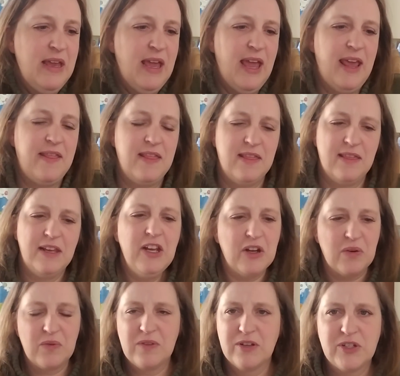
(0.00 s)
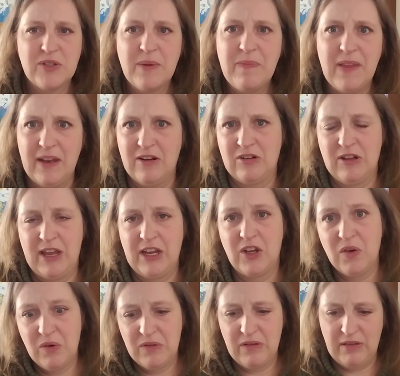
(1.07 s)
And you know, there's some that are like,
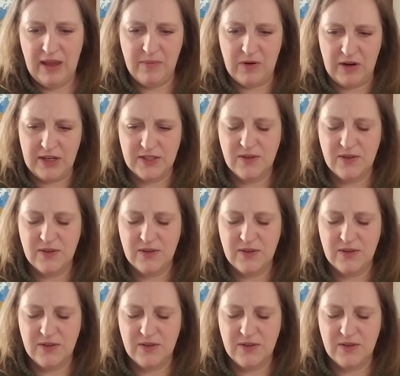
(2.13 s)
go to the library.